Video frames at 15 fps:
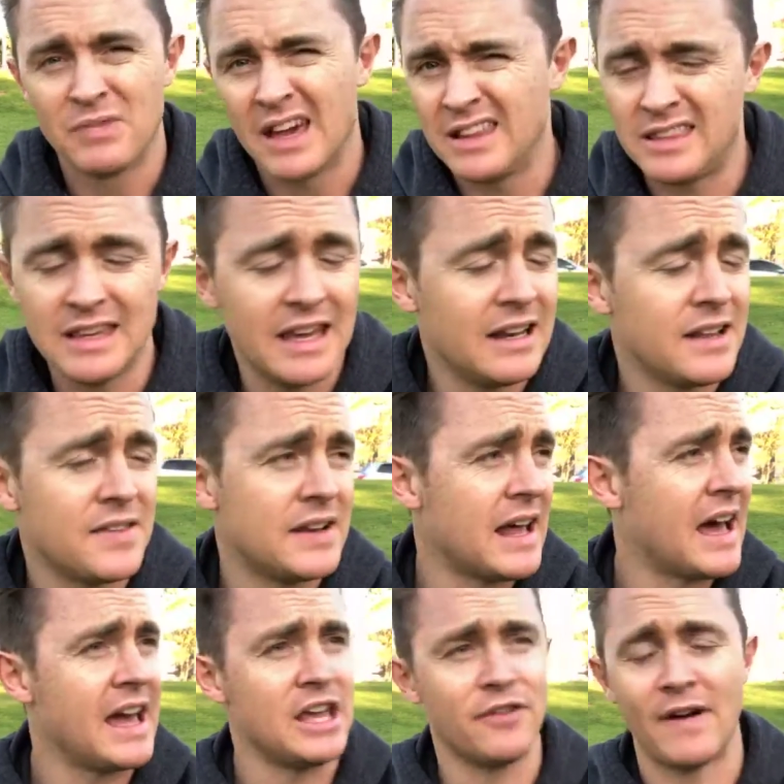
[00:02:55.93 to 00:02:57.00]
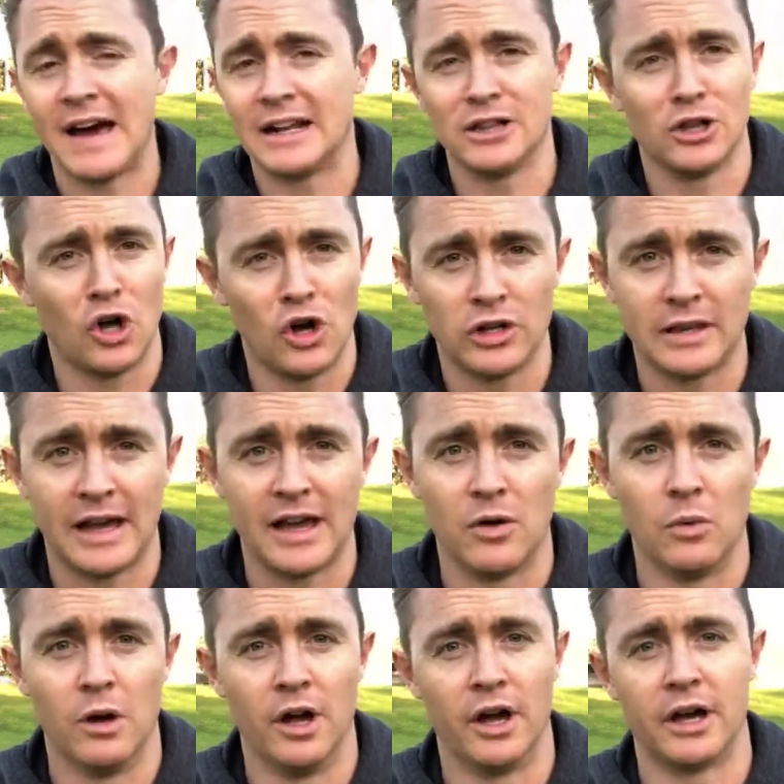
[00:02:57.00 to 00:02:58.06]
At the end of the day, you've had a long day at
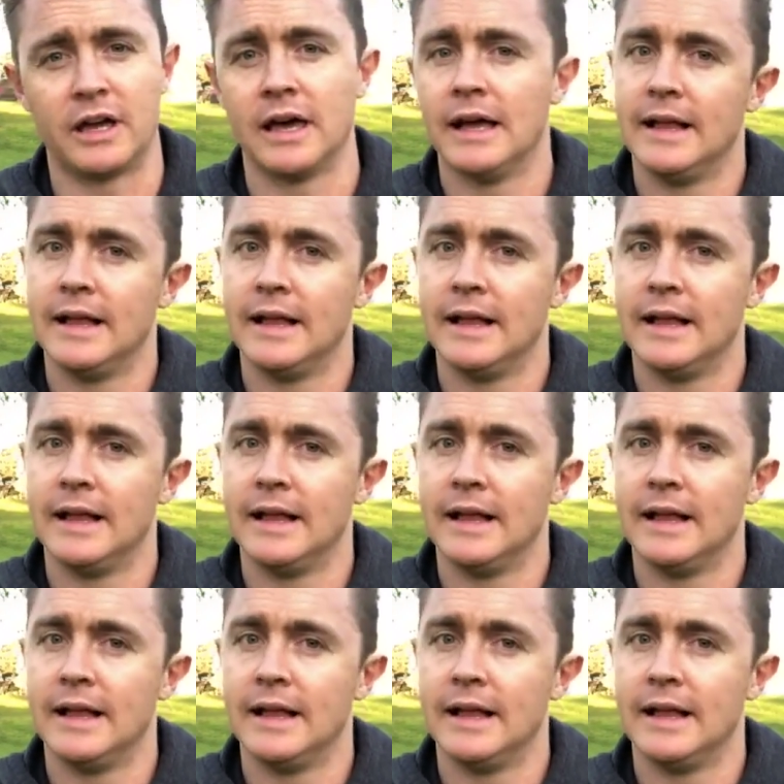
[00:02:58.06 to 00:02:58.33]
work.